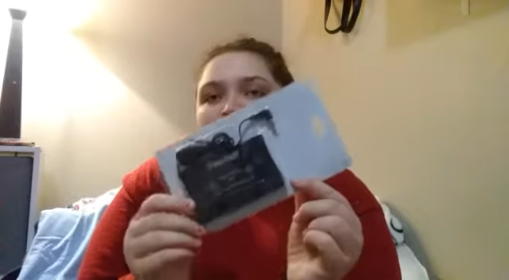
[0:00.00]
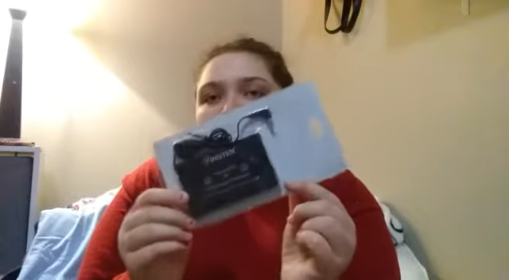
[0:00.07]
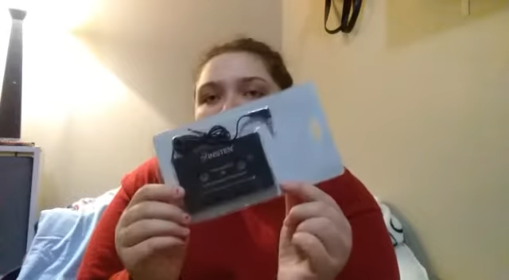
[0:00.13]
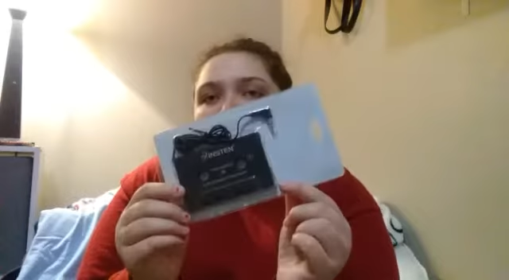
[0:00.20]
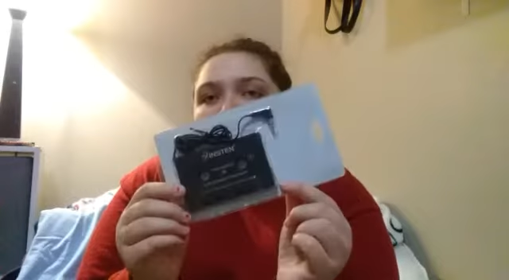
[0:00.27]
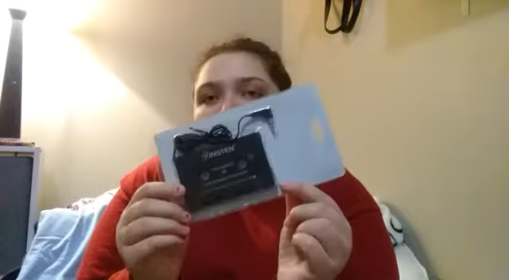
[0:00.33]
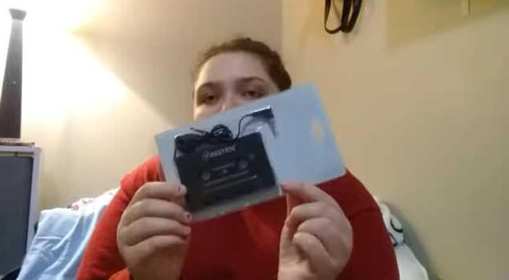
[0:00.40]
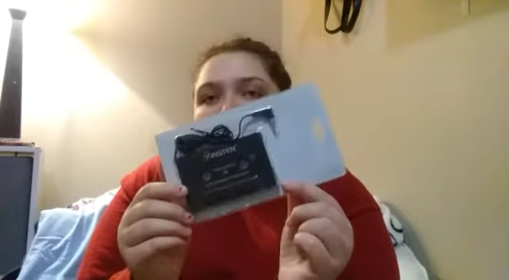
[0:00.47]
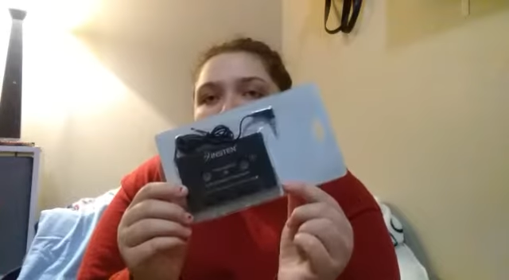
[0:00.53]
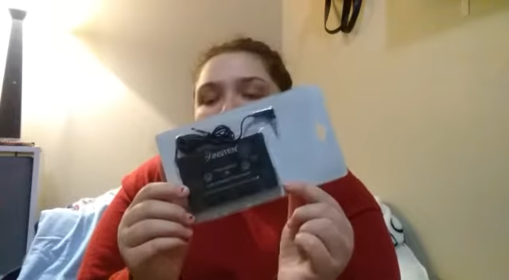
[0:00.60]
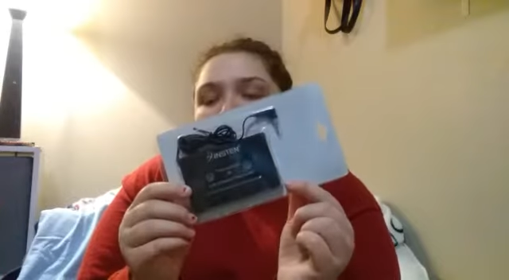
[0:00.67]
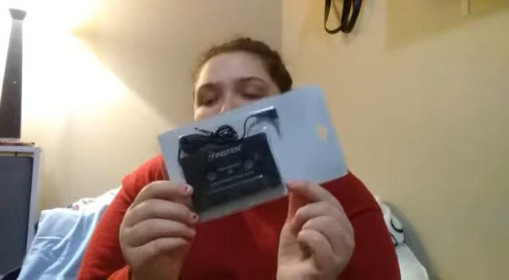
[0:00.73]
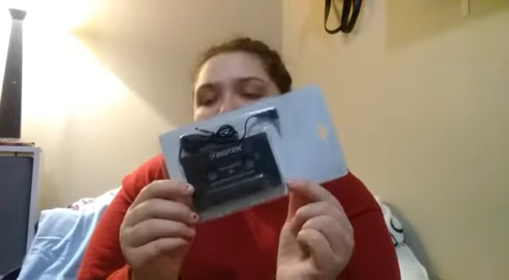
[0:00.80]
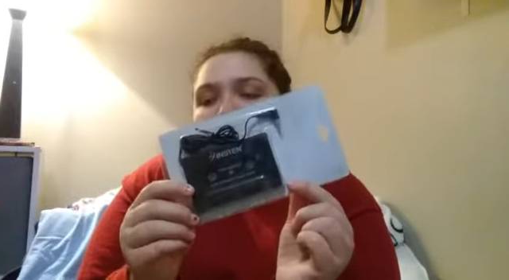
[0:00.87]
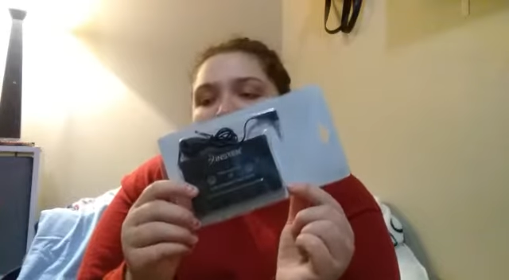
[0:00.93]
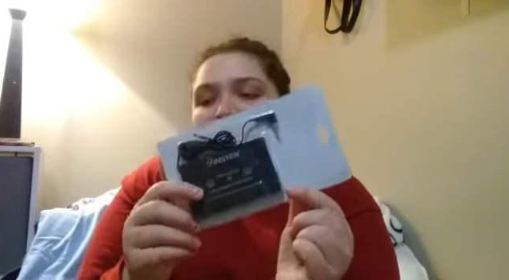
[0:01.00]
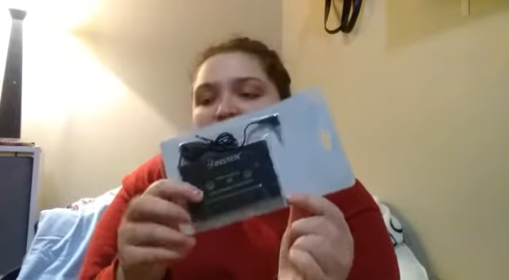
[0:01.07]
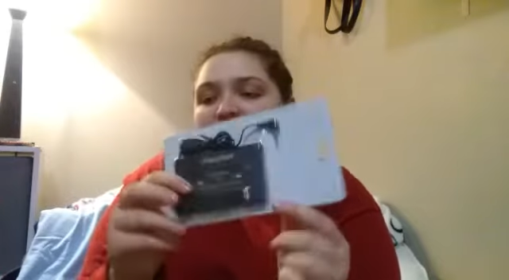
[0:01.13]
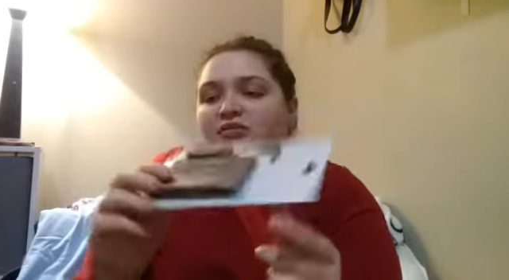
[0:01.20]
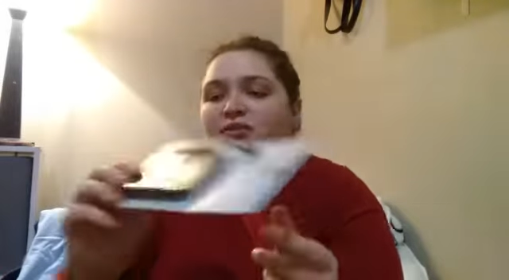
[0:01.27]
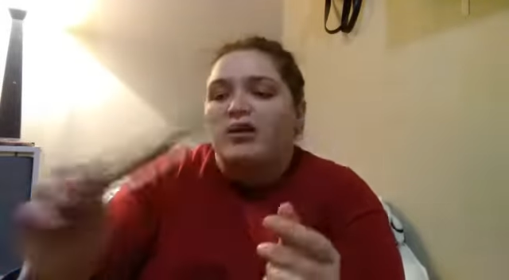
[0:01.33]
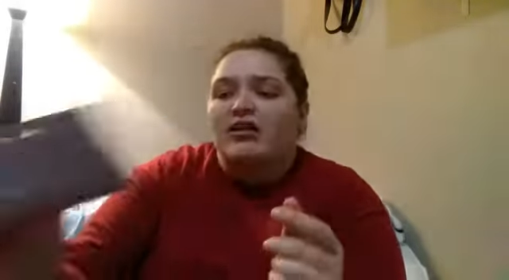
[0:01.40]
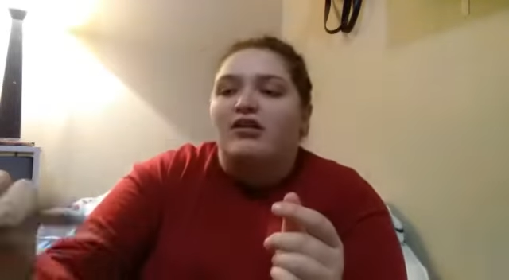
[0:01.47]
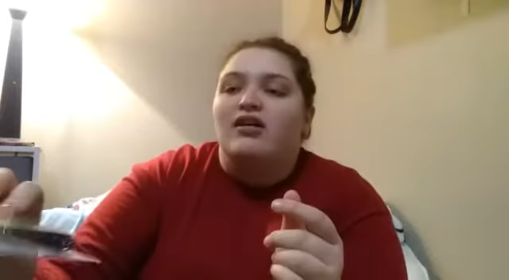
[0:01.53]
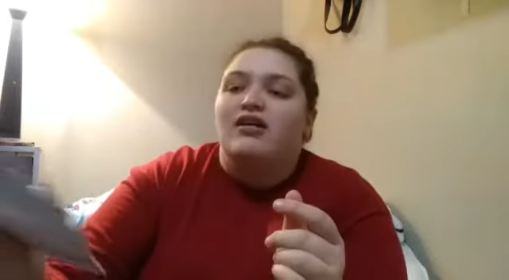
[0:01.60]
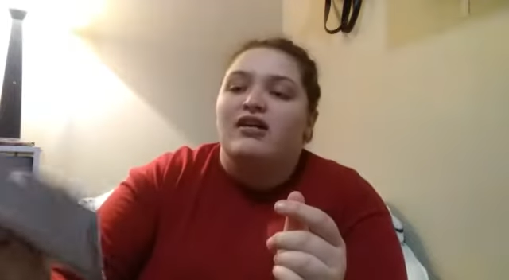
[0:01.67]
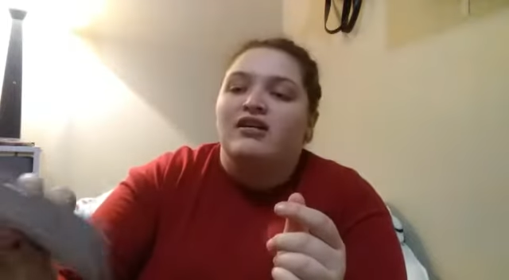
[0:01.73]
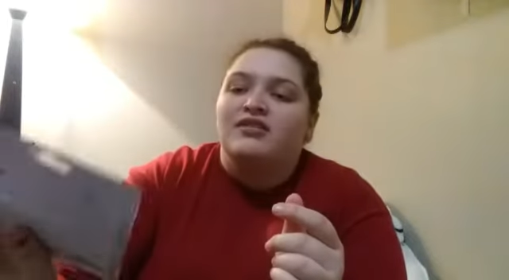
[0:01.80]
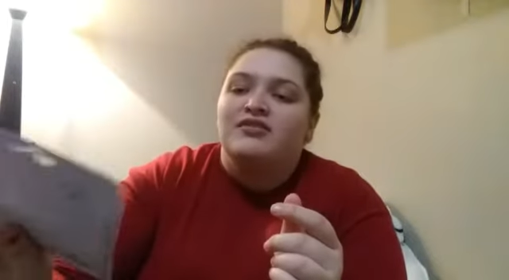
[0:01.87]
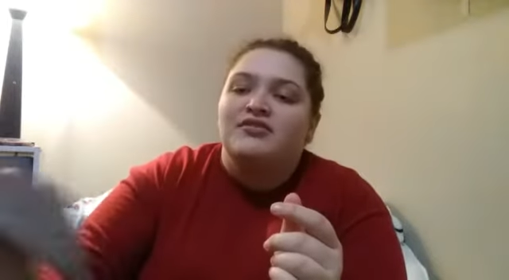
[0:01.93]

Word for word: so I can listen to my music in my car.